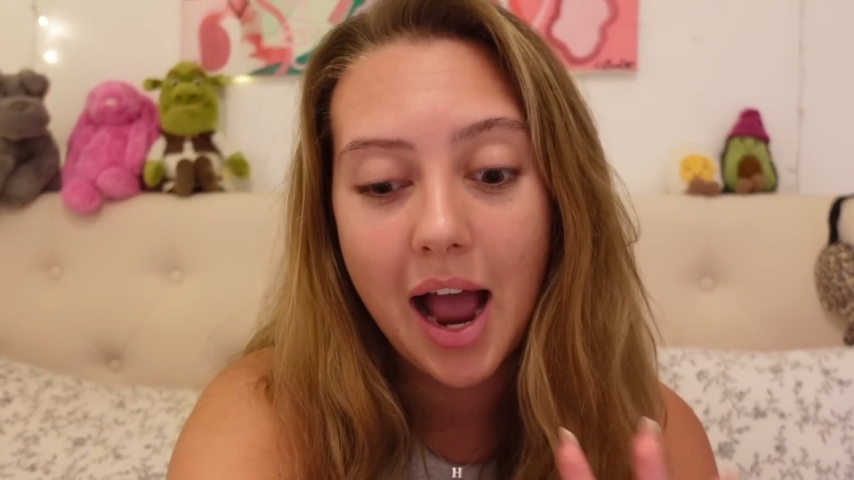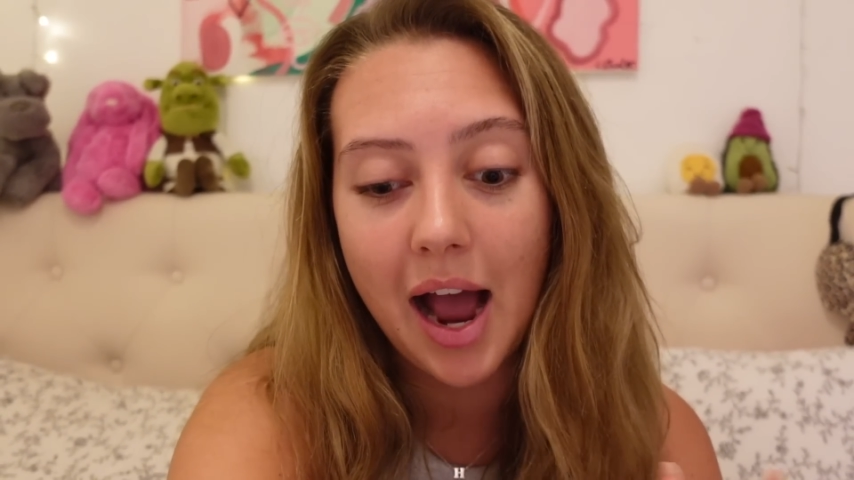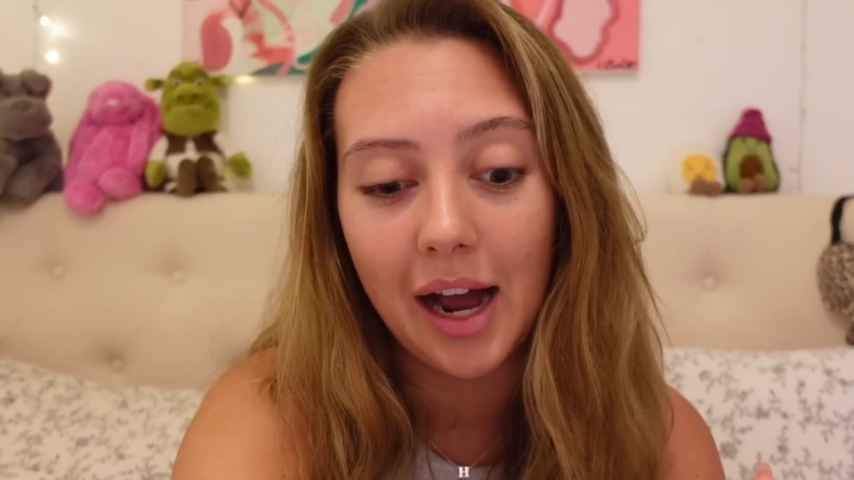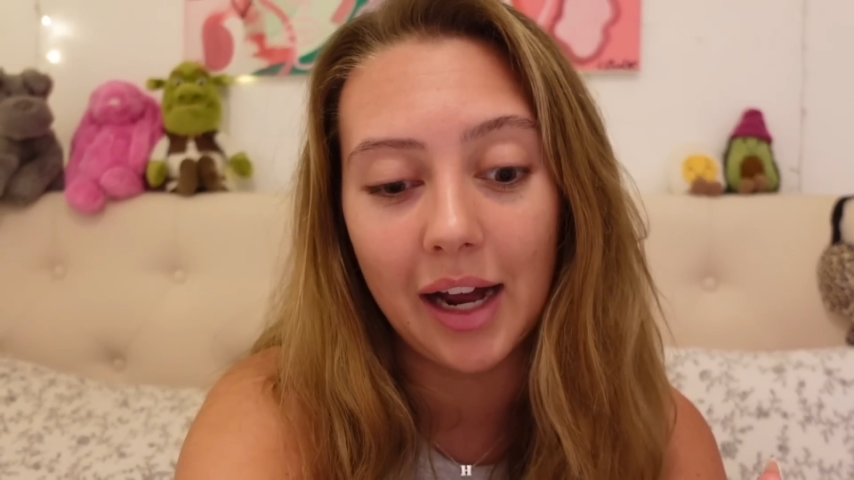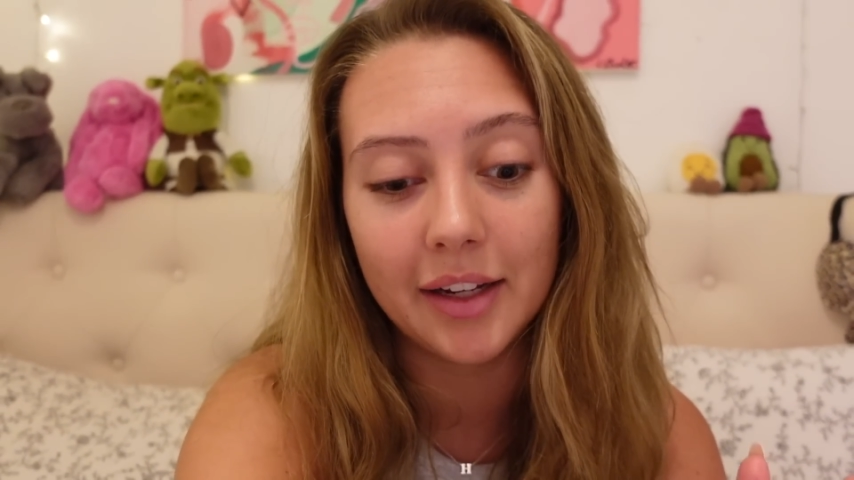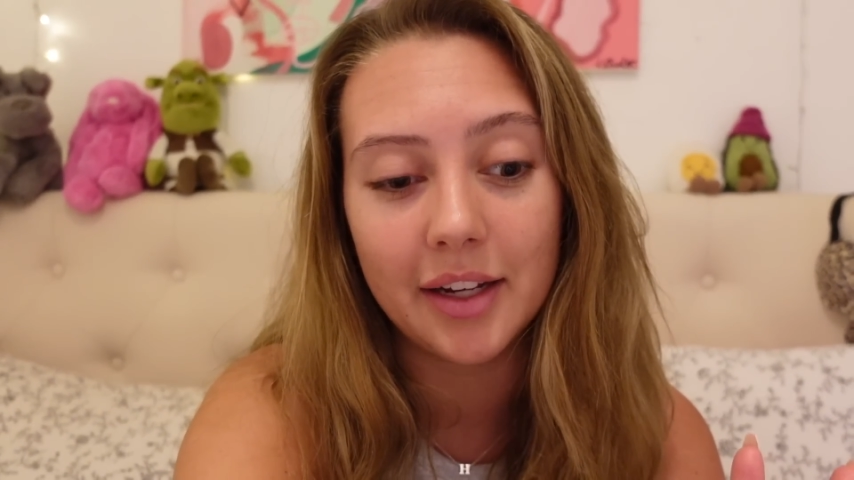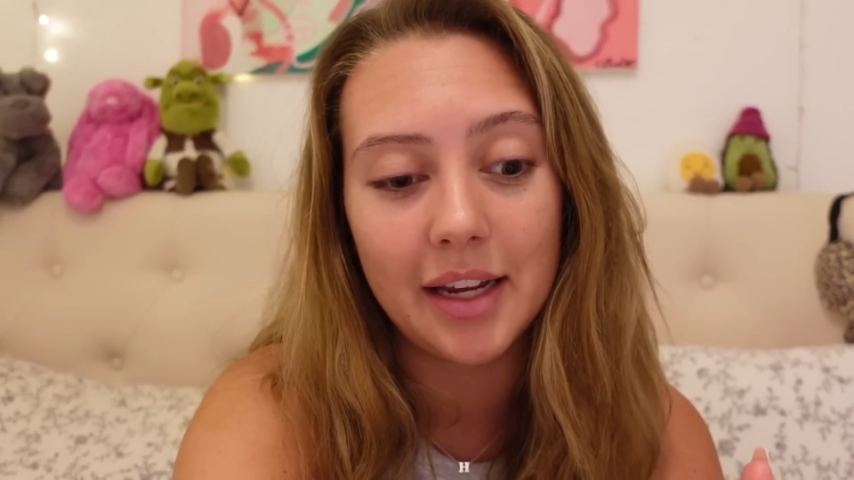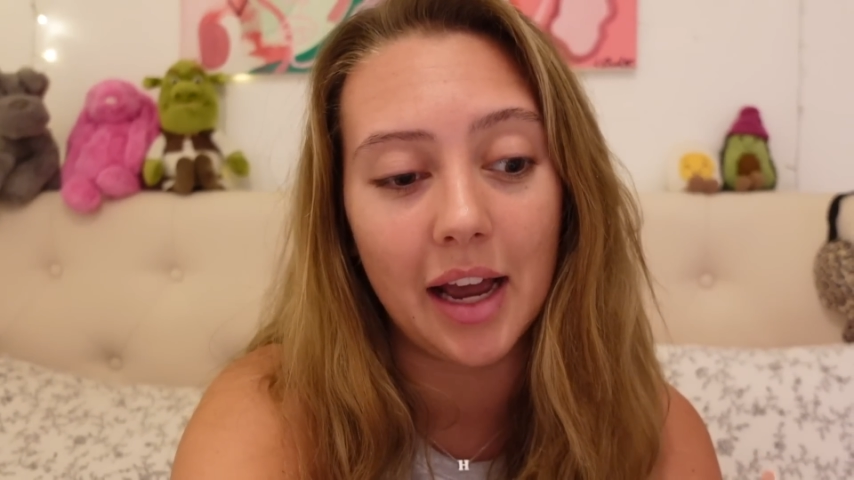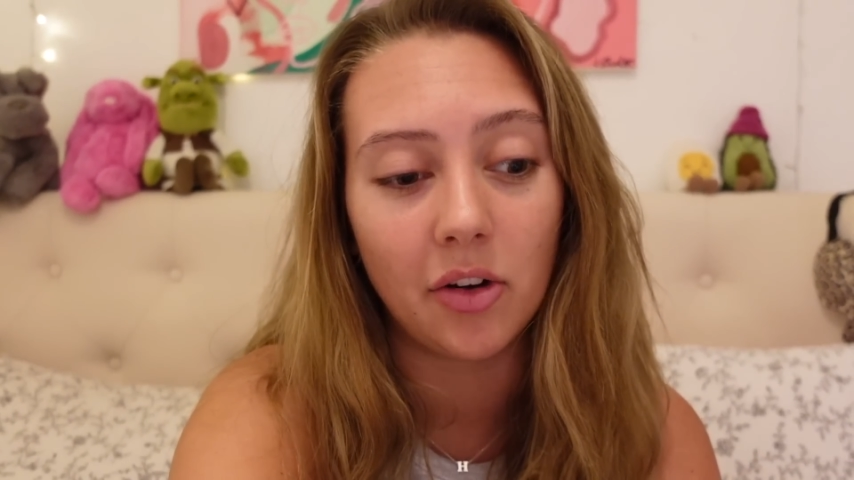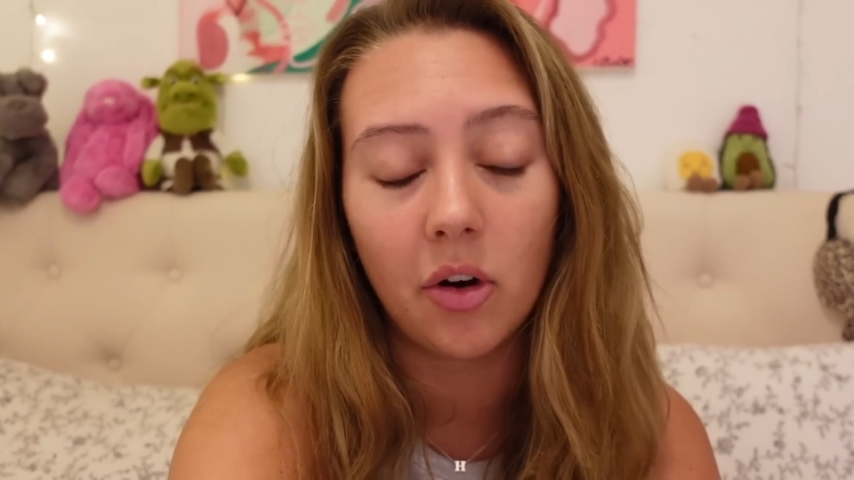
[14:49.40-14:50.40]
And
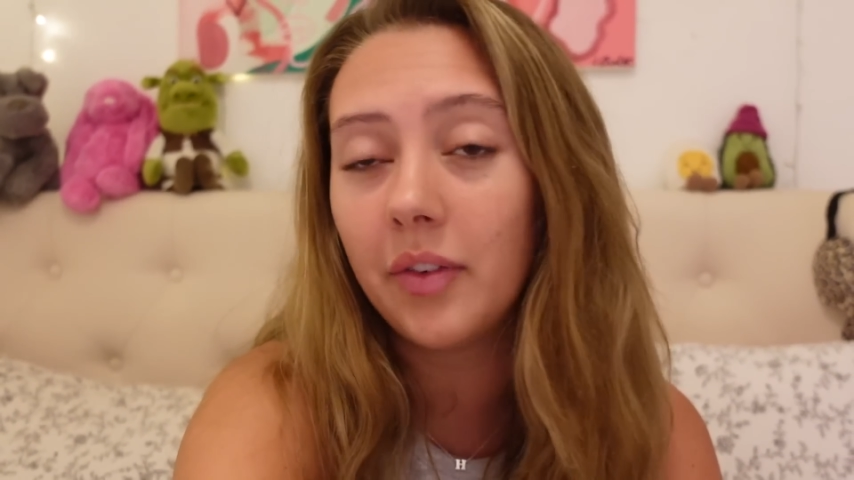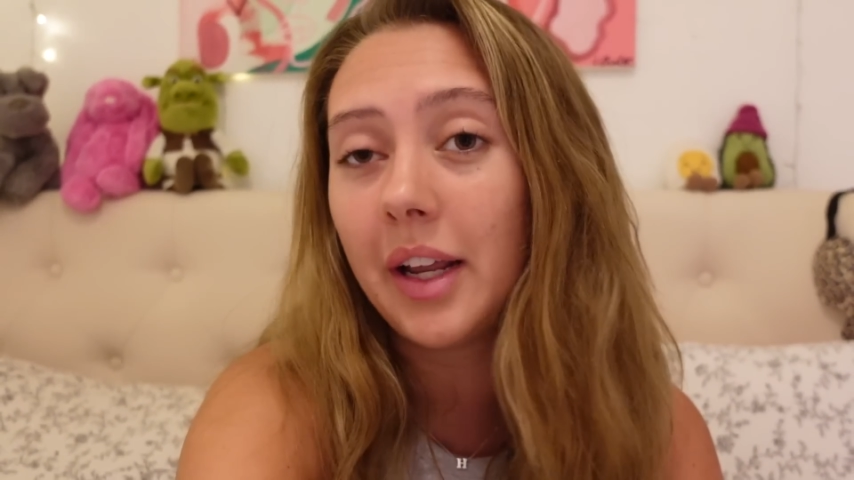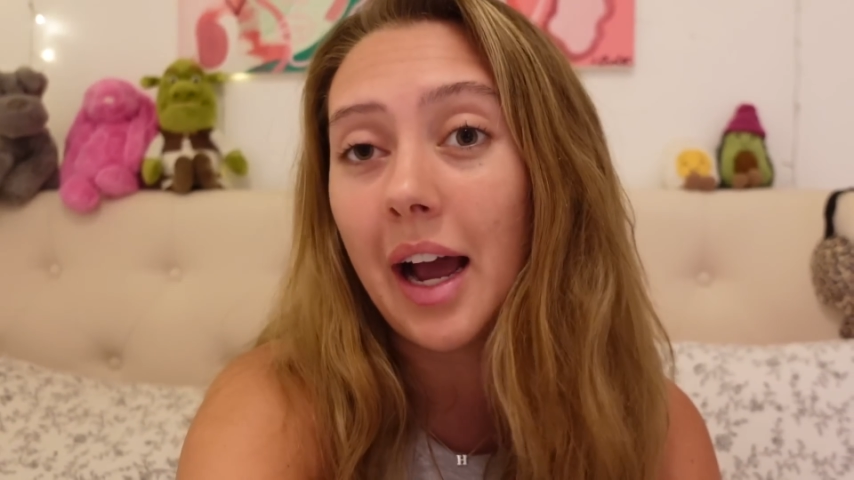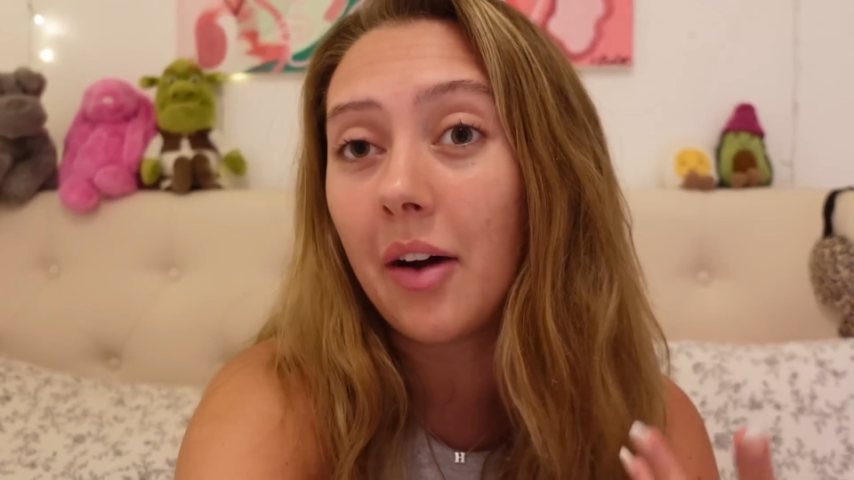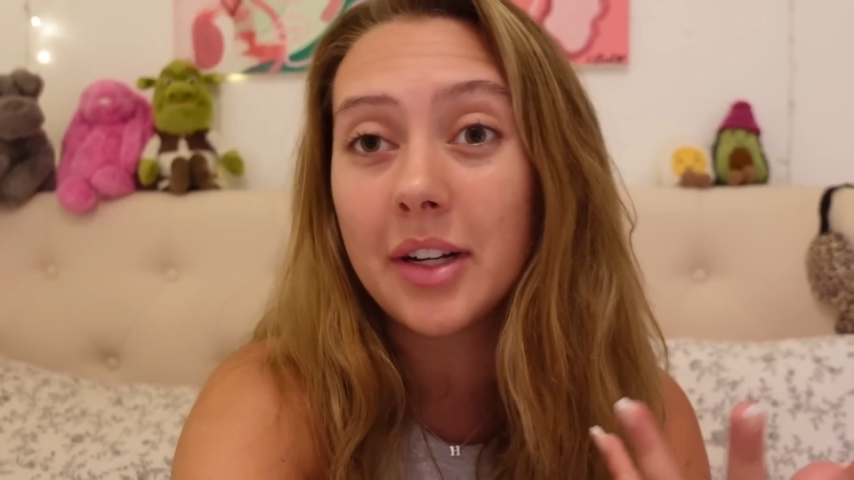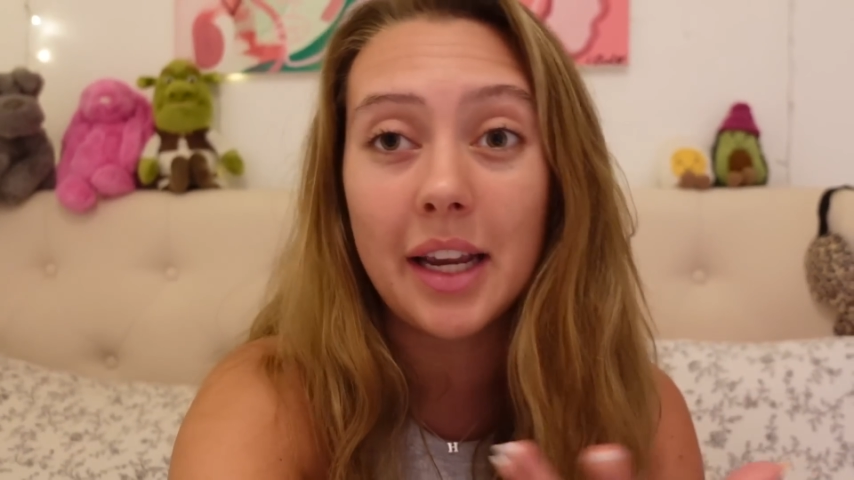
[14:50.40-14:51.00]
yeah, normally I would